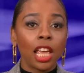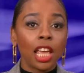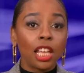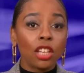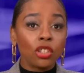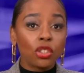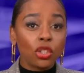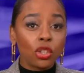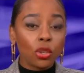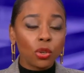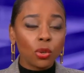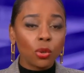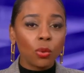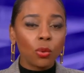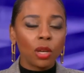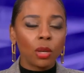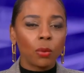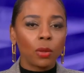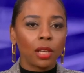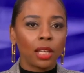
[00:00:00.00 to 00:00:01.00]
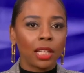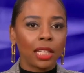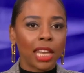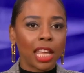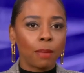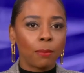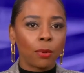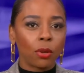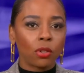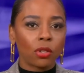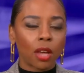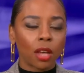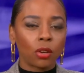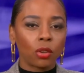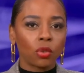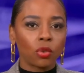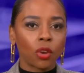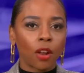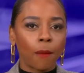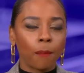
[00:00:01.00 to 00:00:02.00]
And two, it will enable
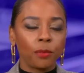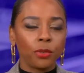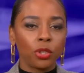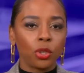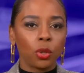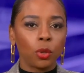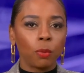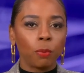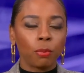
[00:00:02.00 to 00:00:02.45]
Donald Trump to